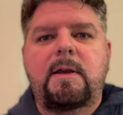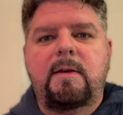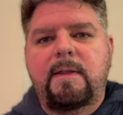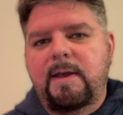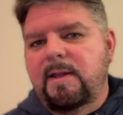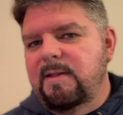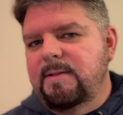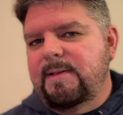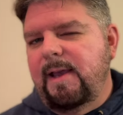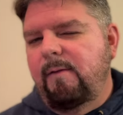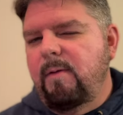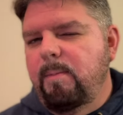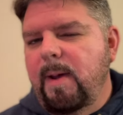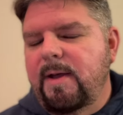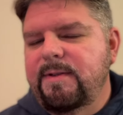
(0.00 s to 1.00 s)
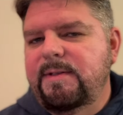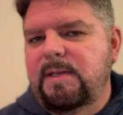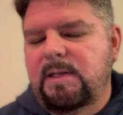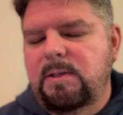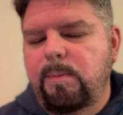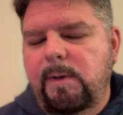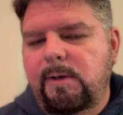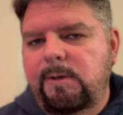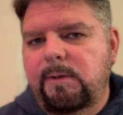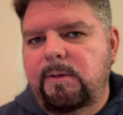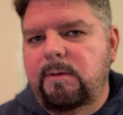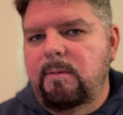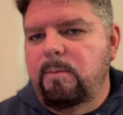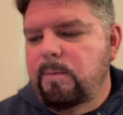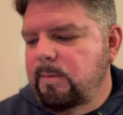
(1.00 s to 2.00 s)
They can save about
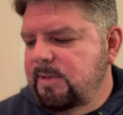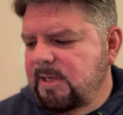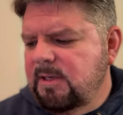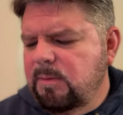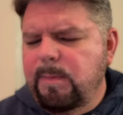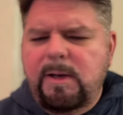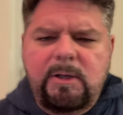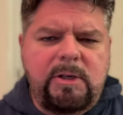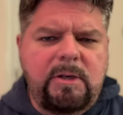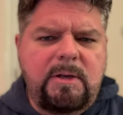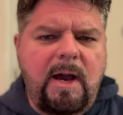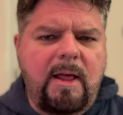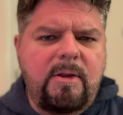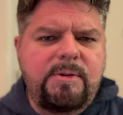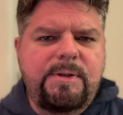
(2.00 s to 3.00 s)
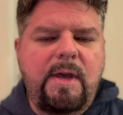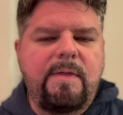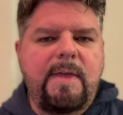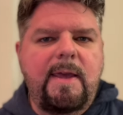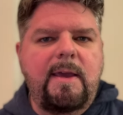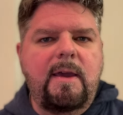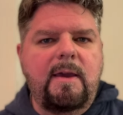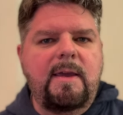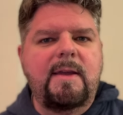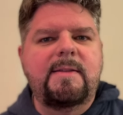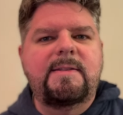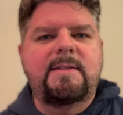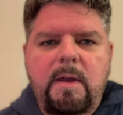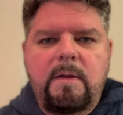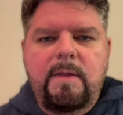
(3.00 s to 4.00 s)
$6 million, I think,
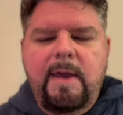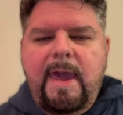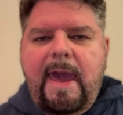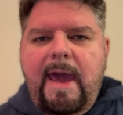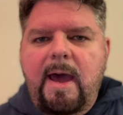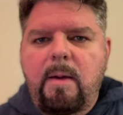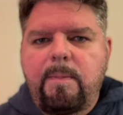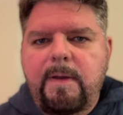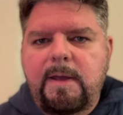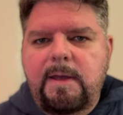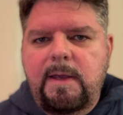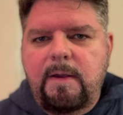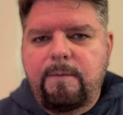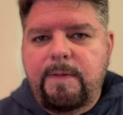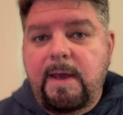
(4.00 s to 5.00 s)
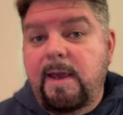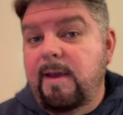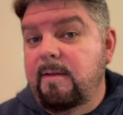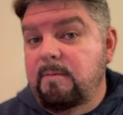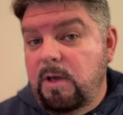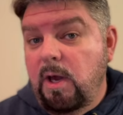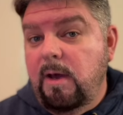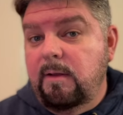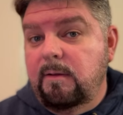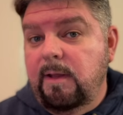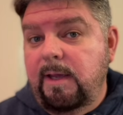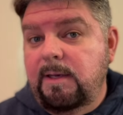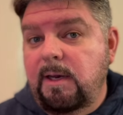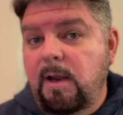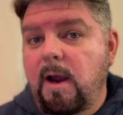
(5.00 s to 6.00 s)
against the cap if they cut
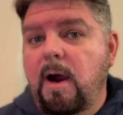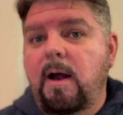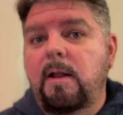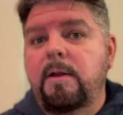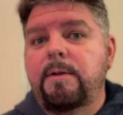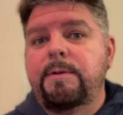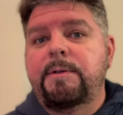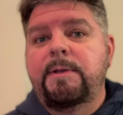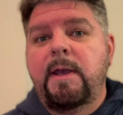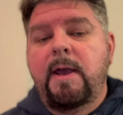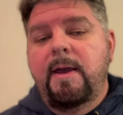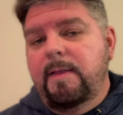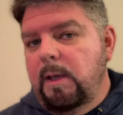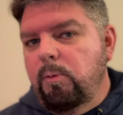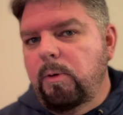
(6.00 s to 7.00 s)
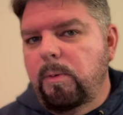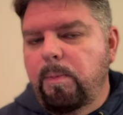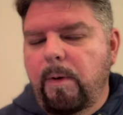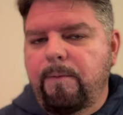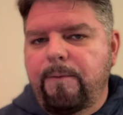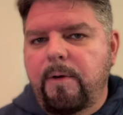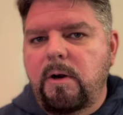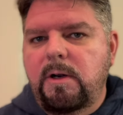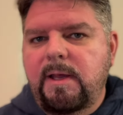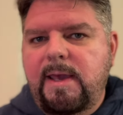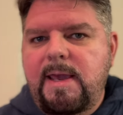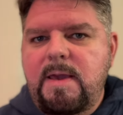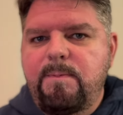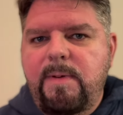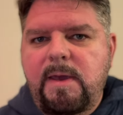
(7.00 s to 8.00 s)
Landon Collins. They would prefer to
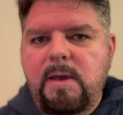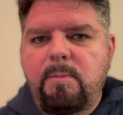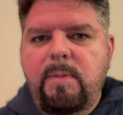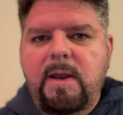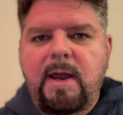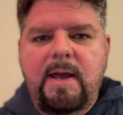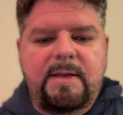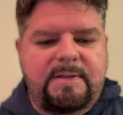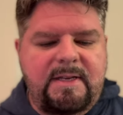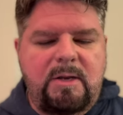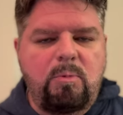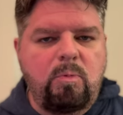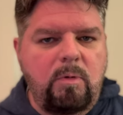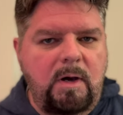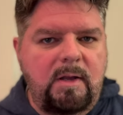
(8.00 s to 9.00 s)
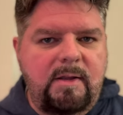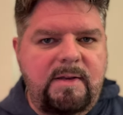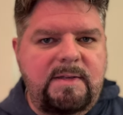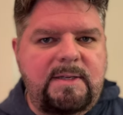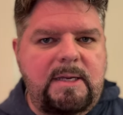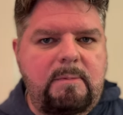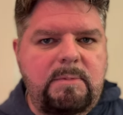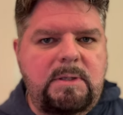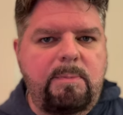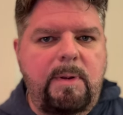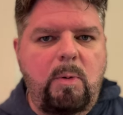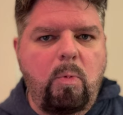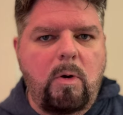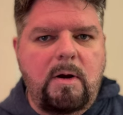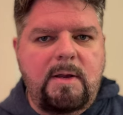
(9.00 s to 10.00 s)
keep him because he really seems to
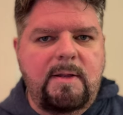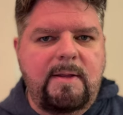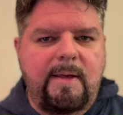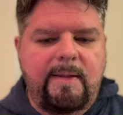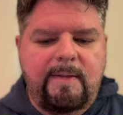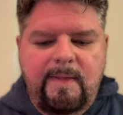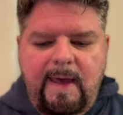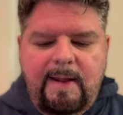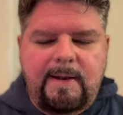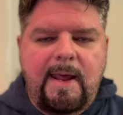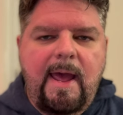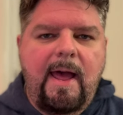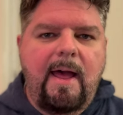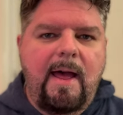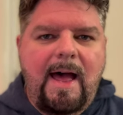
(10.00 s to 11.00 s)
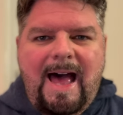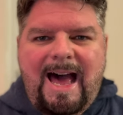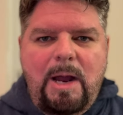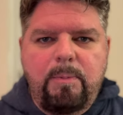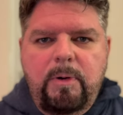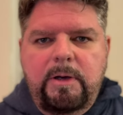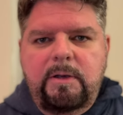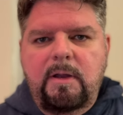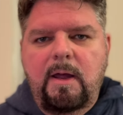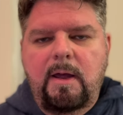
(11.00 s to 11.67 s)
be working in that hybrid